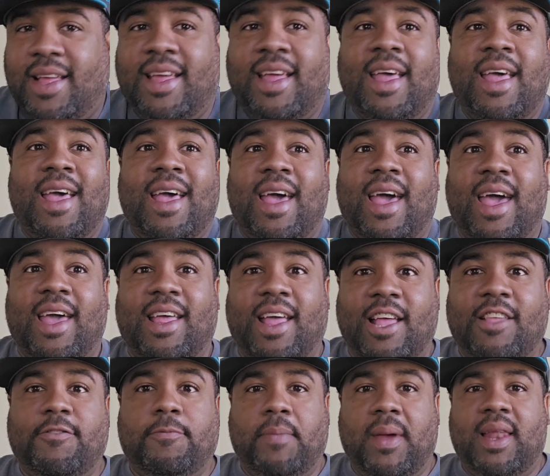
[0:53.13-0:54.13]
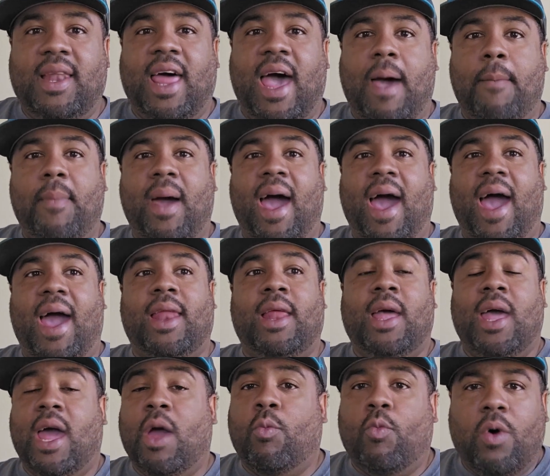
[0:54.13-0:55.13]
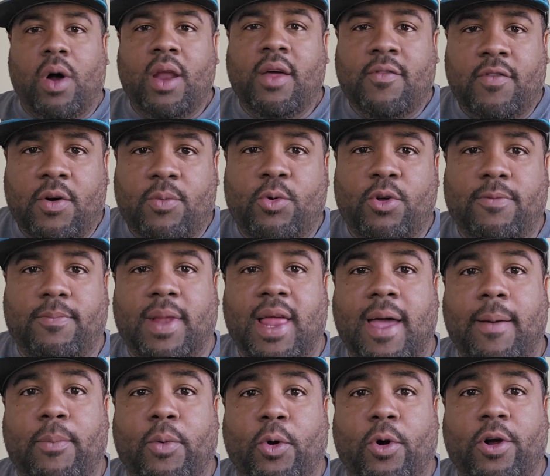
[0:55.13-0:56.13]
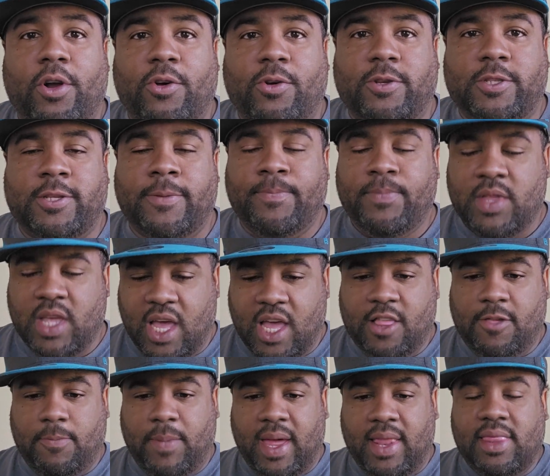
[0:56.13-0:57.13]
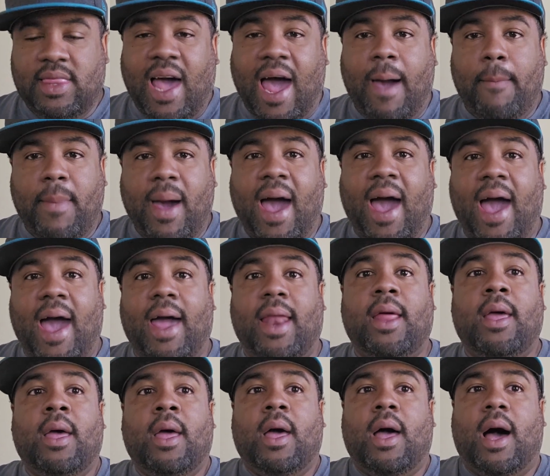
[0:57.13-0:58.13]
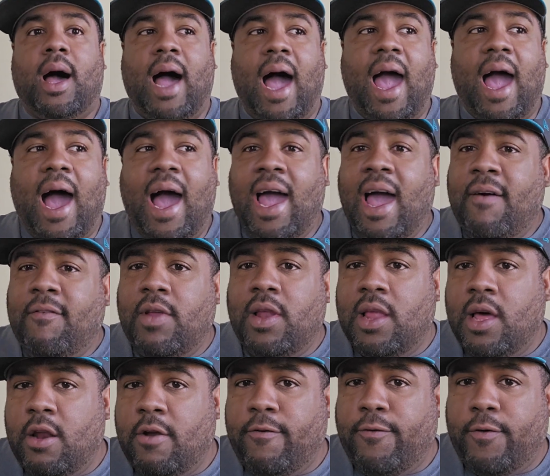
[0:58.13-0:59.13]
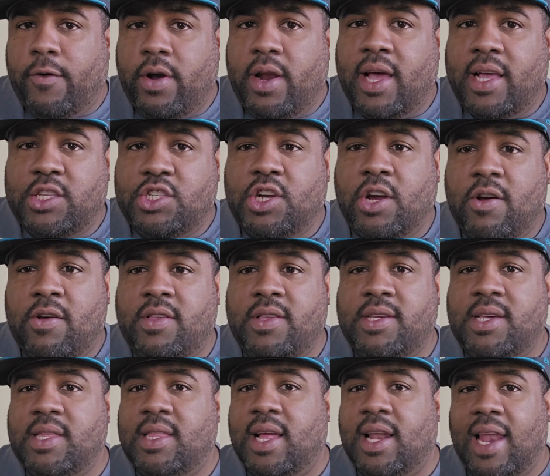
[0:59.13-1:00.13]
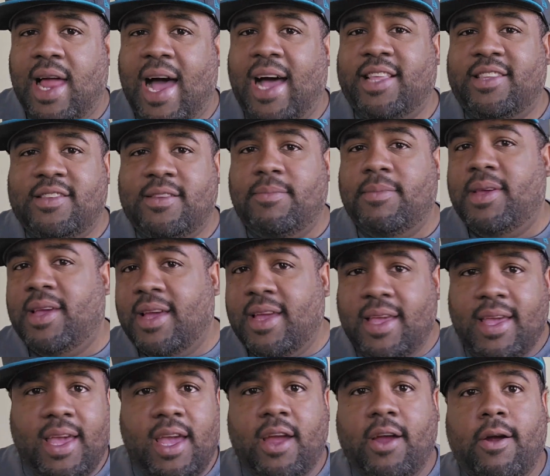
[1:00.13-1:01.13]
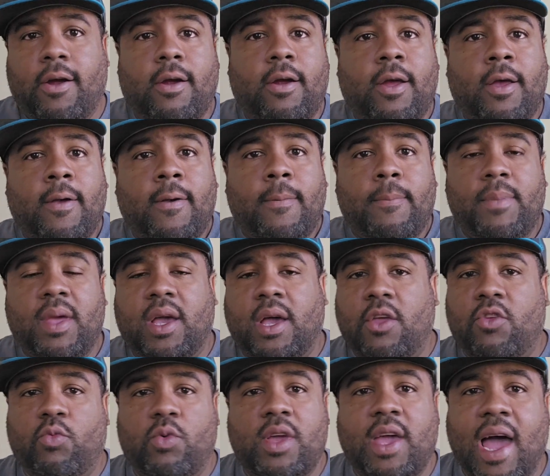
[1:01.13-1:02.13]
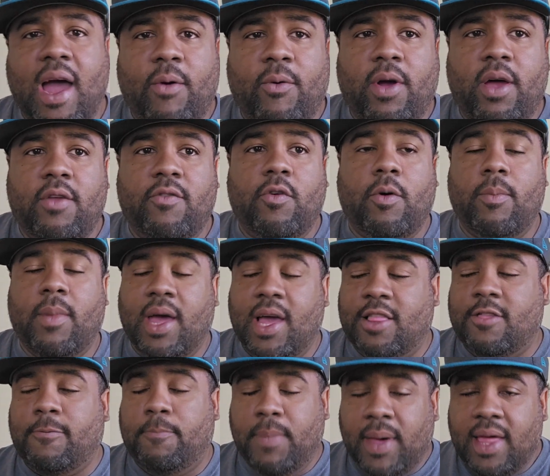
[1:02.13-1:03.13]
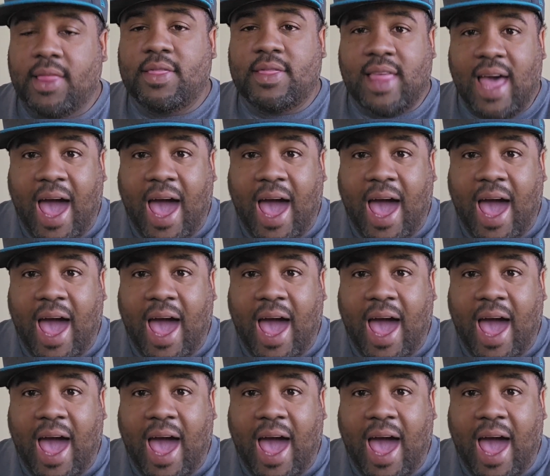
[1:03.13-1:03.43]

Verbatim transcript: it, has been that bad. And one of them was Blake Bortles. It's been that bad. I, I have a Leonard Fournette jersey that lasted me a year because we got rid of him. It's been